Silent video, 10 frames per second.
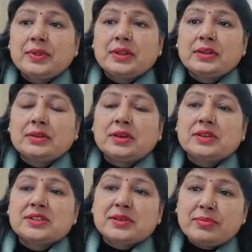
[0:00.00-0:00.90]
the
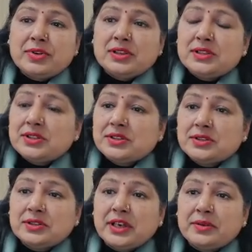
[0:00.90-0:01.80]
symbols
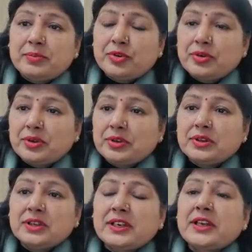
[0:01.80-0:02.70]

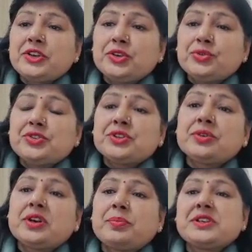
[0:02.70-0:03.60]
that are used to
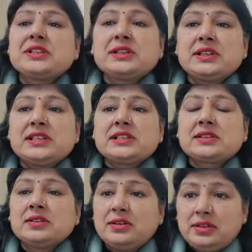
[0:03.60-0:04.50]
represent these
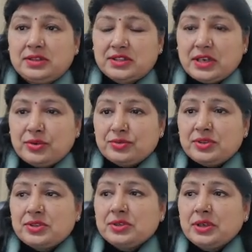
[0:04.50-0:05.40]

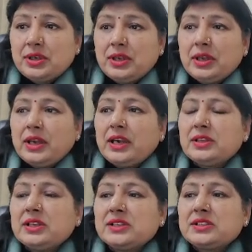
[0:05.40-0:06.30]
sounds and the
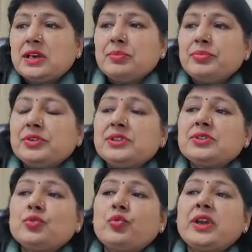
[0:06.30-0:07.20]
examples
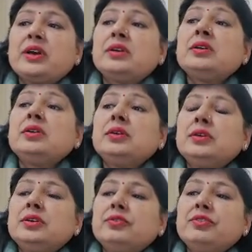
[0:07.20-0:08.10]
where
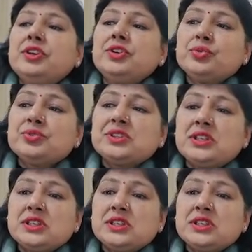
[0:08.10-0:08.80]
we use these